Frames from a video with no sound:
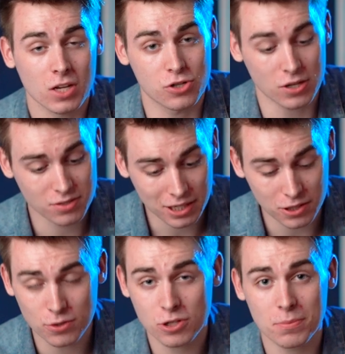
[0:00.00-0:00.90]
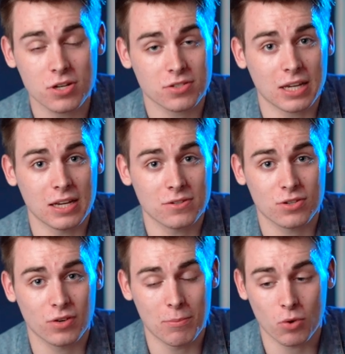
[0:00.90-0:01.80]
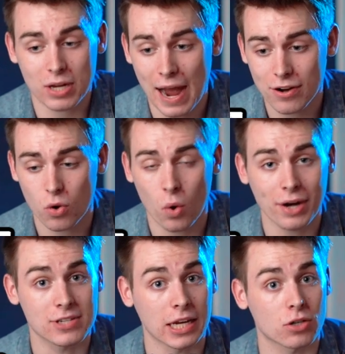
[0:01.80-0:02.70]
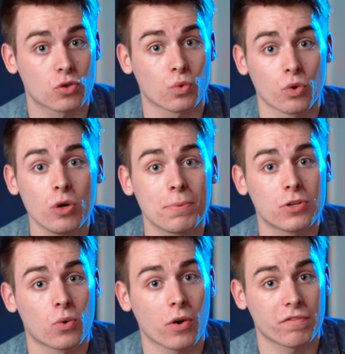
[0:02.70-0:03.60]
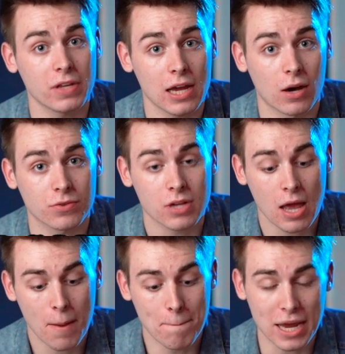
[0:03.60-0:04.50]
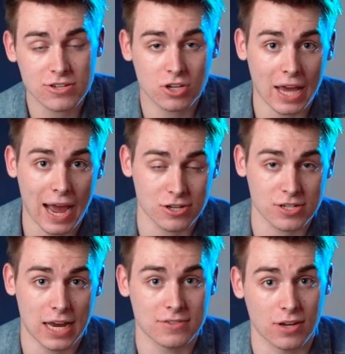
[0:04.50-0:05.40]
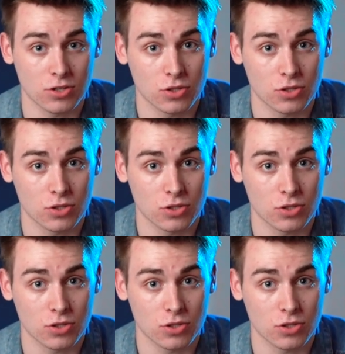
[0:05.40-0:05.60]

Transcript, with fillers: just like YouTube and just like Instagram, will categorize and group your videos based on the hashtags that